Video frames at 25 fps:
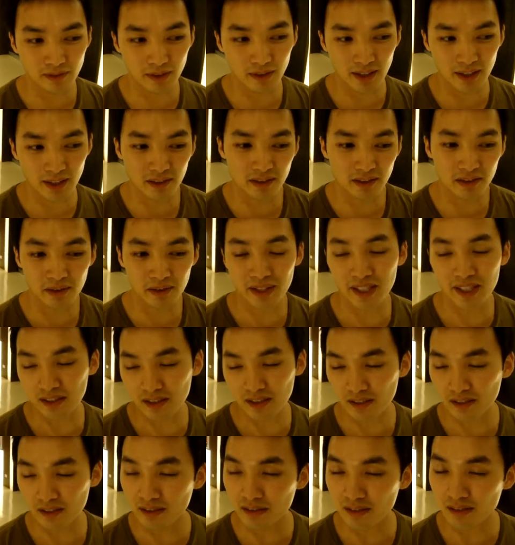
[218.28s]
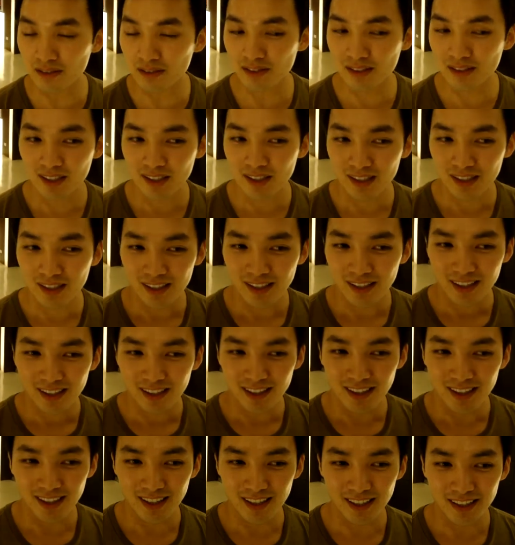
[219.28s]
other directors,
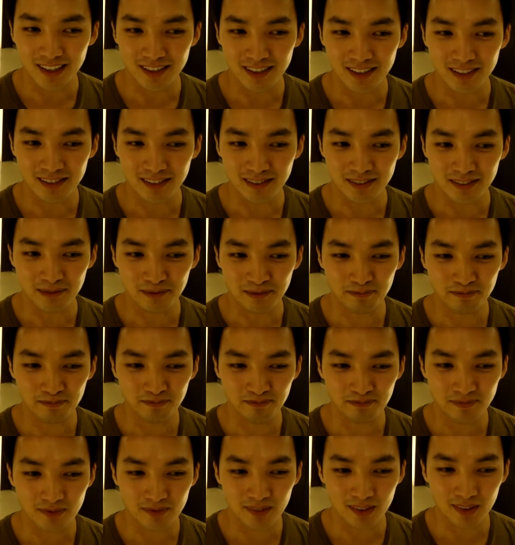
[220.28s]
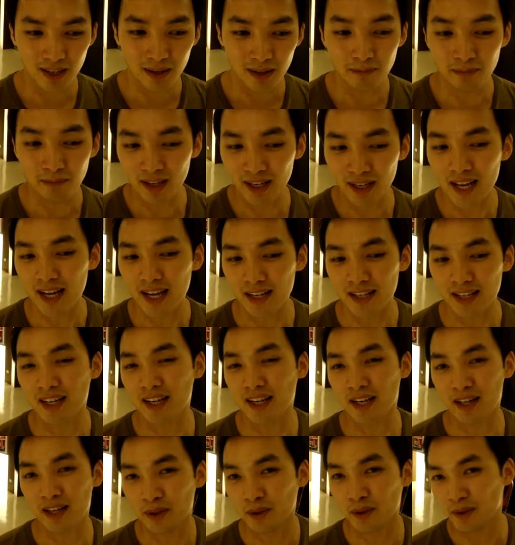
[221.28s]
and I'm glad that
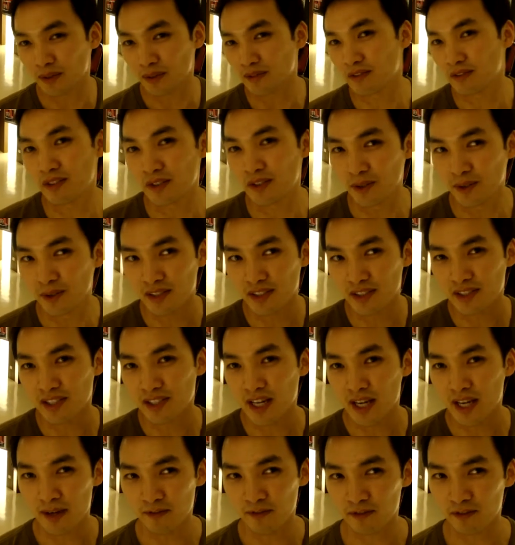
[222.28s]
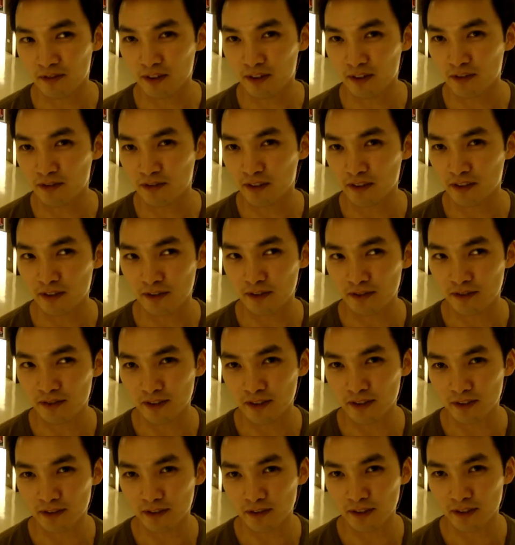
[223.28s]
I could do the same for
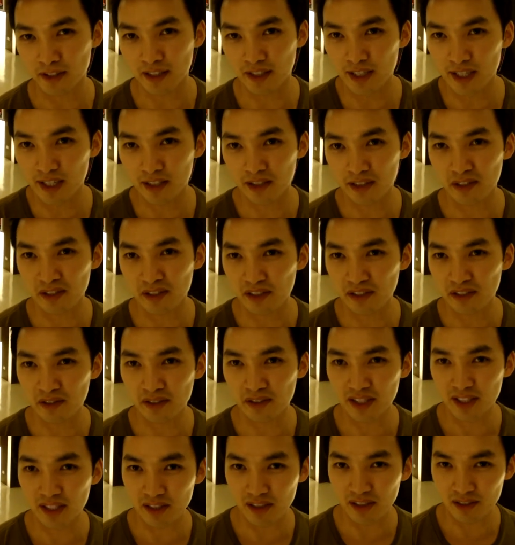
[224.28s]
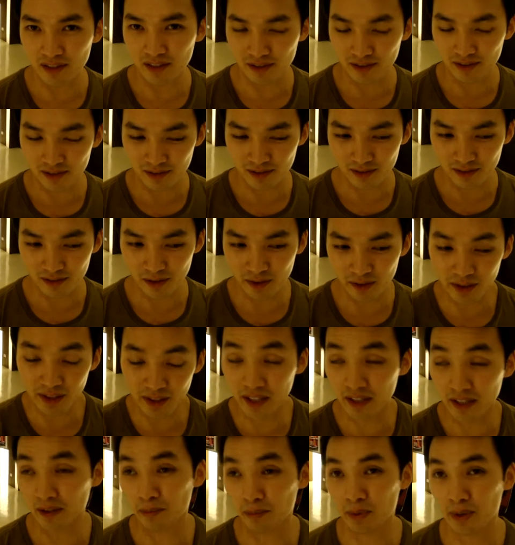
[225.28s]
the younger generation or
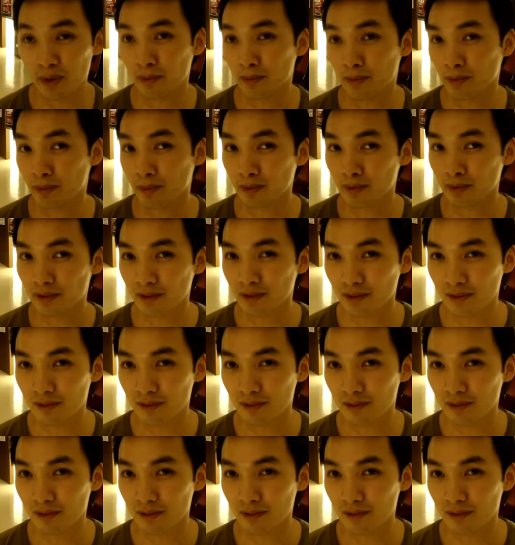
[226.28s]
other people.